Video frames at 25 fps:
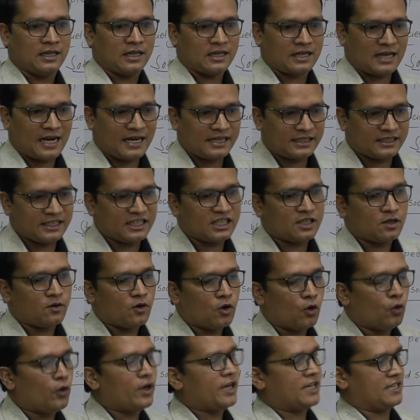writing
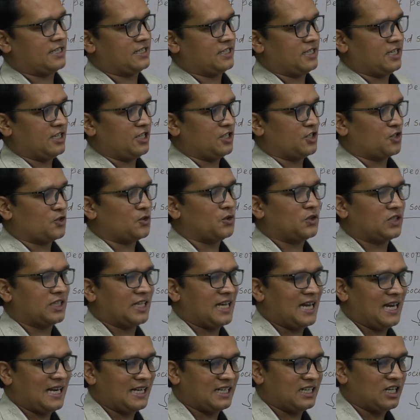ways, so
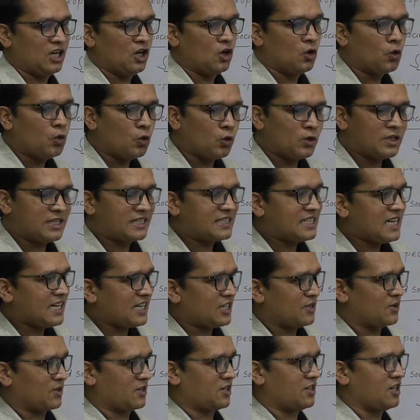that who will check
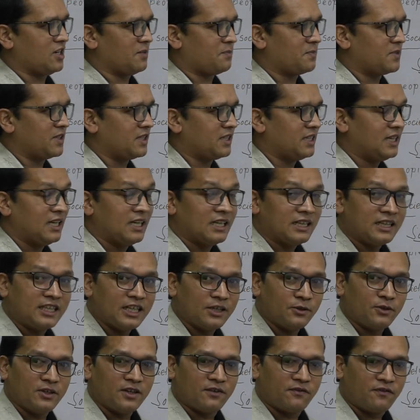your copy, they
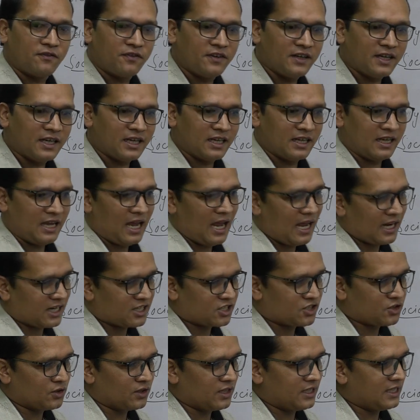will feel
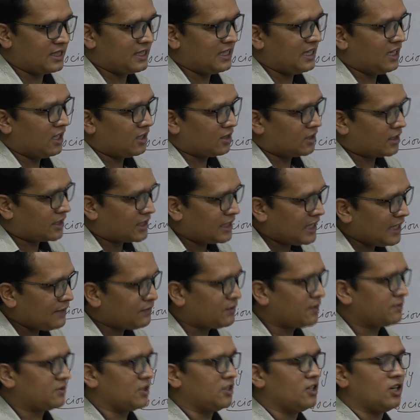actually the depth
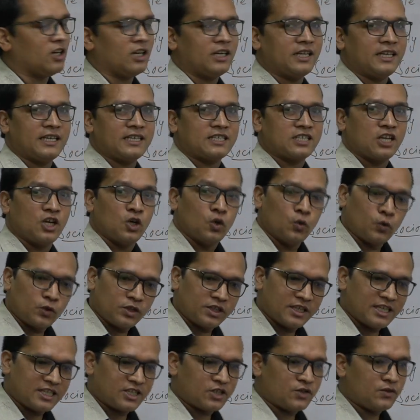of the knowledge with
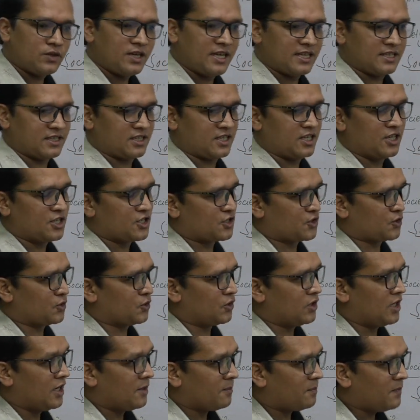the students.
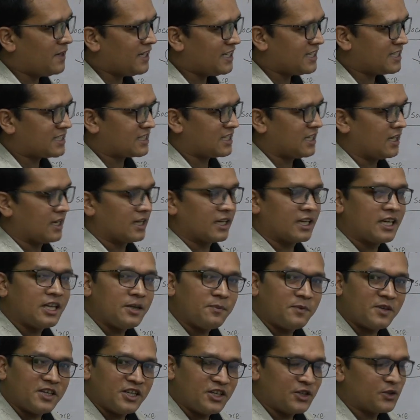So please
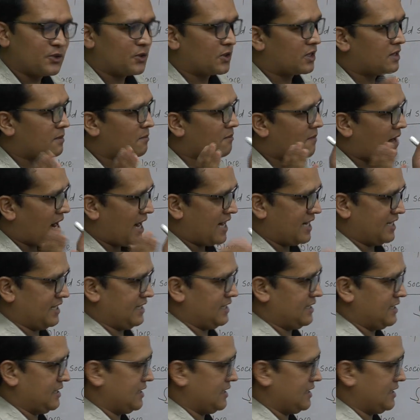keep in your mind.